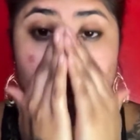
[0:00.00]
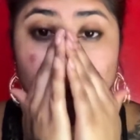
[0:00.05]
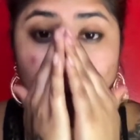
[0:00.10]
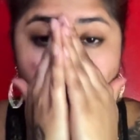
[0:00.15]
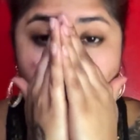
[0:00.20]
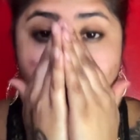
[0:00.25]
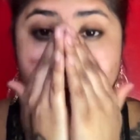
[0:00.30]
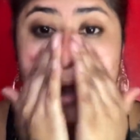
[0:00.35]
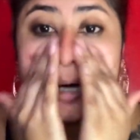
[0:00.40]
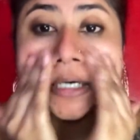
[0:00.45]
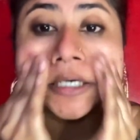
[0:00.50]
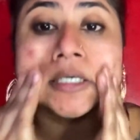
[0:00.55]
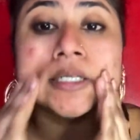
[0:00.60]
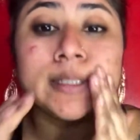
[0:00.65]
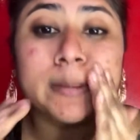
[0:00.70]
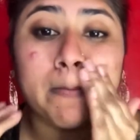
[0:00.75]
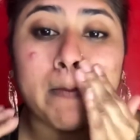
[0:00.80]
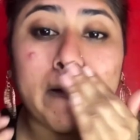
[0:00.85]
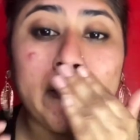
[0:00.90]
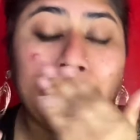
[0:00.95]
All these
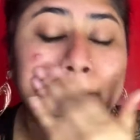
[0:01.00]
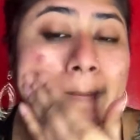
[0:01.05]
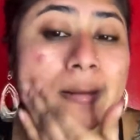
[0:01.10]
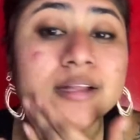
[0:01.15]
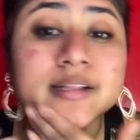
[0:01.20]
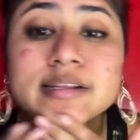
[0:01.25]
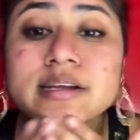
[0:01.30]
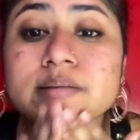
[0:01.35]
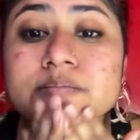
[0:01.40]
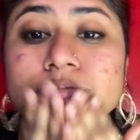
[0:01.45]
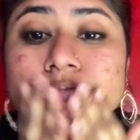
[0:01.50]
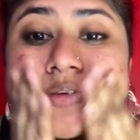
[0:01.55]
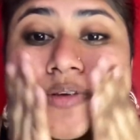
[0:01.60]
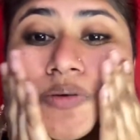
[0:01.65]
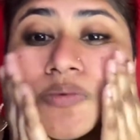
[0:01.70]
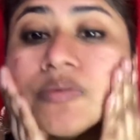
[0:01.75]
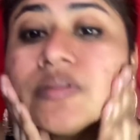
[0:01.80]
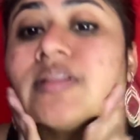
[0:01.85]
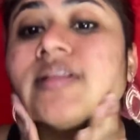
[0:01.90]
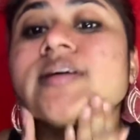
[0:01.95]
products I'm
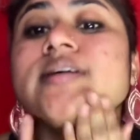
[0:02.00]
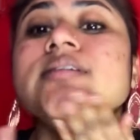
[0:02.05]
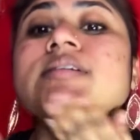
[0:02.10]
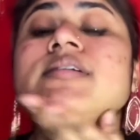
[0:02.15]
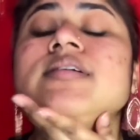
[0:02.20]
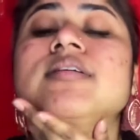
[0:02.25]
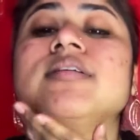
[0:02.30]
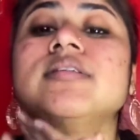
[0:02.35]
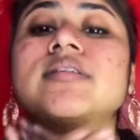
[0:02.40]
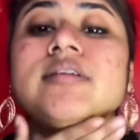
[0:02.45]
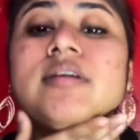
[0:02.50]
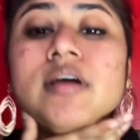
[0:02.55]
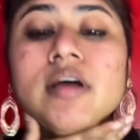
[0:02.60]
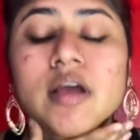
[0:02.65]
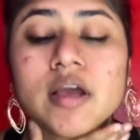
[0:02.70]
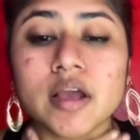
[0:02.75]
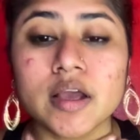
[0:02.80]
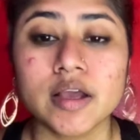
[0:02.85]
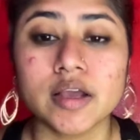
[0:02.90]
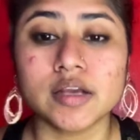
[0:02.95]
using
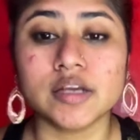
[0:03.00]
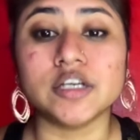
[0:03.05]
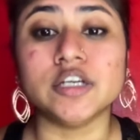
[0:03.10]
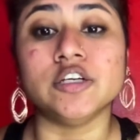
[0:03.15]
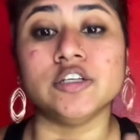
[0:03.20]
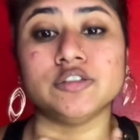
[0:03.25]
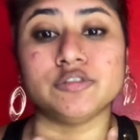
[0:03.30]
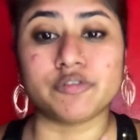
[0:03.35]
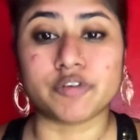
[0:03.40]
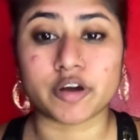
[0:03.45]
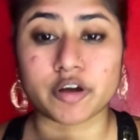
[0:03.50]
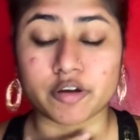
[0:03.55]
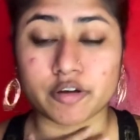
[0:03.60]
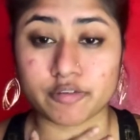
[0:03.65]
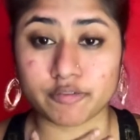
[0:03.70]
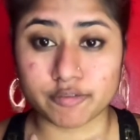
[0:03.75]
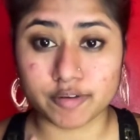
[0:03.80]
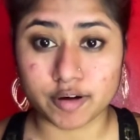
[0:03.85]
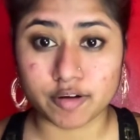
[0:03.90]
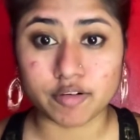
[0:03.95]
is
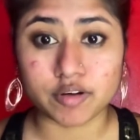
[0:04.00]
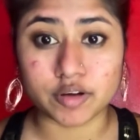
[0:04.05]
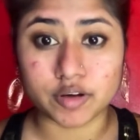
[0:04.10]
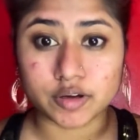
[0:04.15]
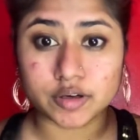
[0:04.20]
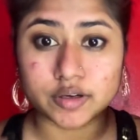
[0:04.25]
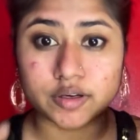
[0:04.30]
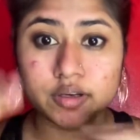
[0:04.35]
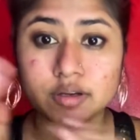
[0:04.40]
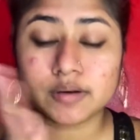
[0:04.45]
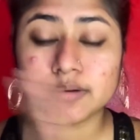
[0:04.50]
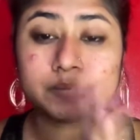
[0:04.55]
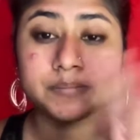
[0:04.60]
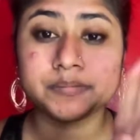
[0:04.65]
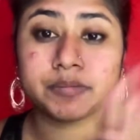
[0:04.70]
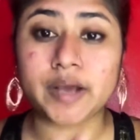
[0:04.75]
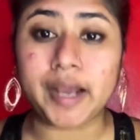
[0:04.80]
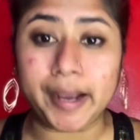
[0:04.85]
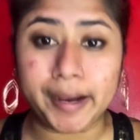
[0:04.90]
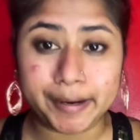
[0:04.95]
very good.
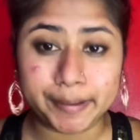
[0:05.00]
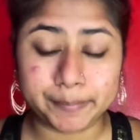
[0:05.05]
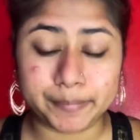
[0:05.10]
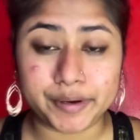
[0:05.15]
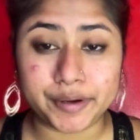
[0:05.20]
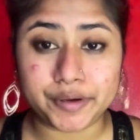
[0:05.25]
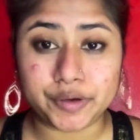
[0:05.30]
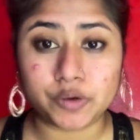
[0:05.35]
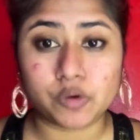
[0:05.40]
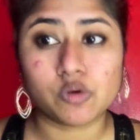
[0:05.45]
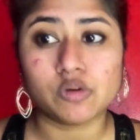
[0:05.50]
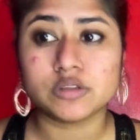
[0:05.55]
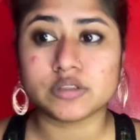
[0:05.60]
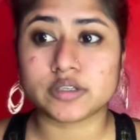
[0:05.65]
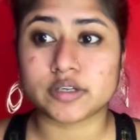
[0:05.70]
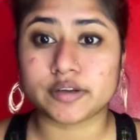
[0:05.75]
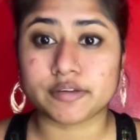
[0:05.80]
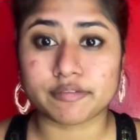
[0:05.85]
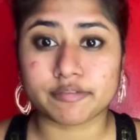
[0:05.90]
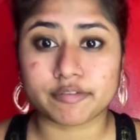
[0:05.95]
I've been using
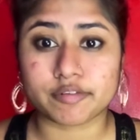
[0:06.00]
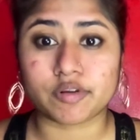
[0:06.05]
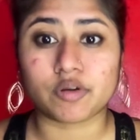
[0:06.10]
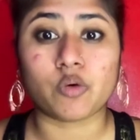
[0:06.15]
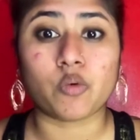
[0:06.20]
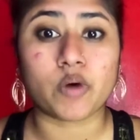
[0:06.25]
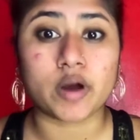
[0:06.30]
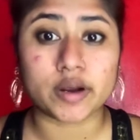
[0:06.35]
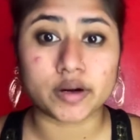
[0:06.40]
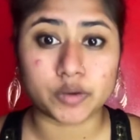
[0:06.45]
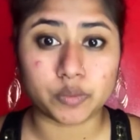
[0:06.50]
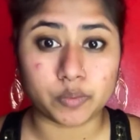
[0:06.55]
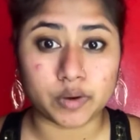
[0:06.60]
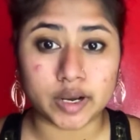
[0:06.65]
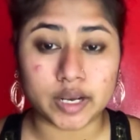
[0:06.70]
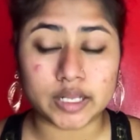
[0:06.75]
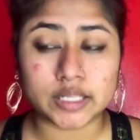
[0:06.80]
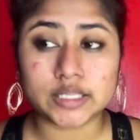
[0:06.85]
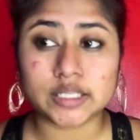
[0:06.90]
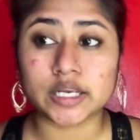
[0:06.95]
it for quite a
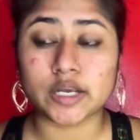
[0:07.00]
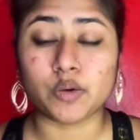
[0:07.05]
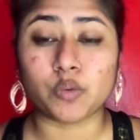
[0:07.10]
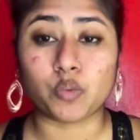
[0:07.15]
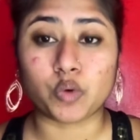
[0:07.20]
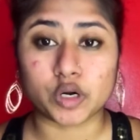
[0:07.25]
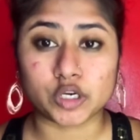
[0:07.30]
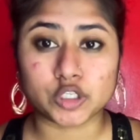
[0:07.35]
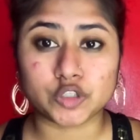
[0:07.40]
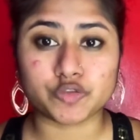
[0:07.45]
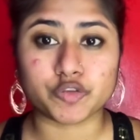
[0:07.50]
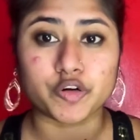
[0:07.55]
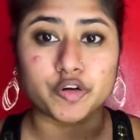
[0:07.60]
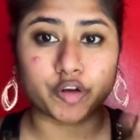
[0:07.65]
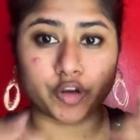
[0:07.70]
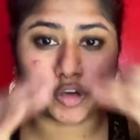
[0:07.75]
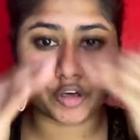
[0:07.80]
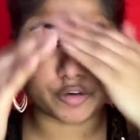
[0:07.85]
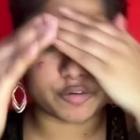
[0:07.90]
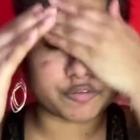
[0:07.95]
while. It works very
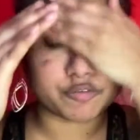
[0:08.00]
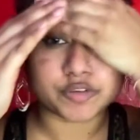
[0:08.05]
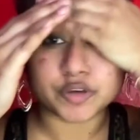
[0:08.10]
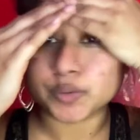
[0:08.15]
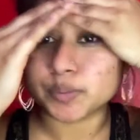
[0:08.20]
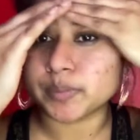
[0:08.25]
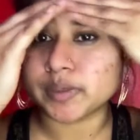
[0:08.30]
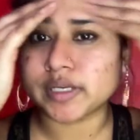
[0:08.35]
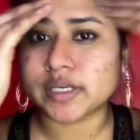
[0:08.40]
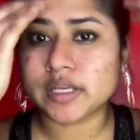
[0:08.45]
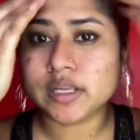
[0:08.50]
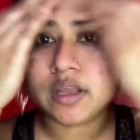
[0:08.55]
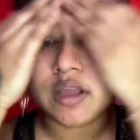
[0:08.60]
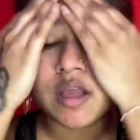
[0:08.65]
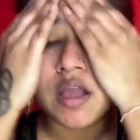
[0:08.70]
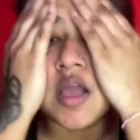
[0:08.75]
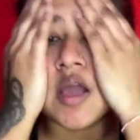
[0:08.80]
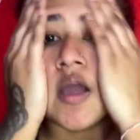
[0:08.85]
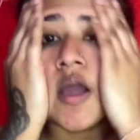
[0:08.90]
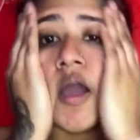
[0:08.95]
good for me,
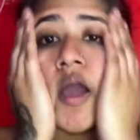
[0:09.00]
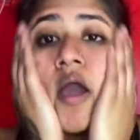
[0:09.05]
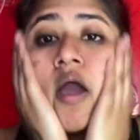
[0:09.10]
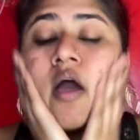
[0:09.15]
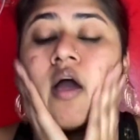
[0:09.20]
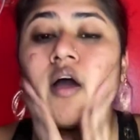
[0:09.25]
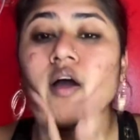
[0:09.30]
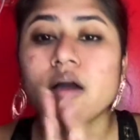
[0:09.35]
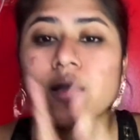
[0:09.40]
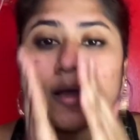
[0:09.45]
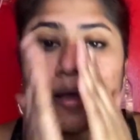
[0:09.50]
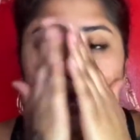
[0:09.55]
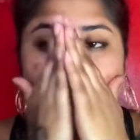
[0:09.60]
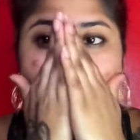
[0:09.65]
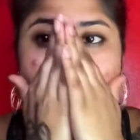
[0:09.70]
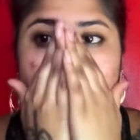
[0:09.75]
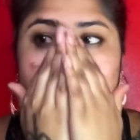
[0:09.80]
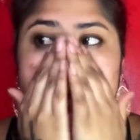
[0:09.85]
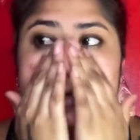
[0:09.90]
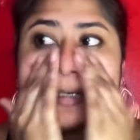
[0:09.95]

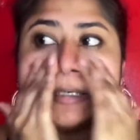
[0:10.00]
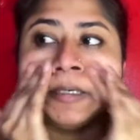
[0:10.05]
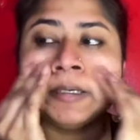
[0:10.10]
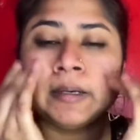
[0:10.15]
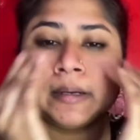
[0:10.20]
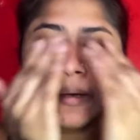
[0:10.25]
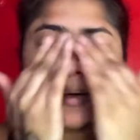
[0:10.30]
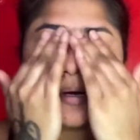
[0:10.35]
and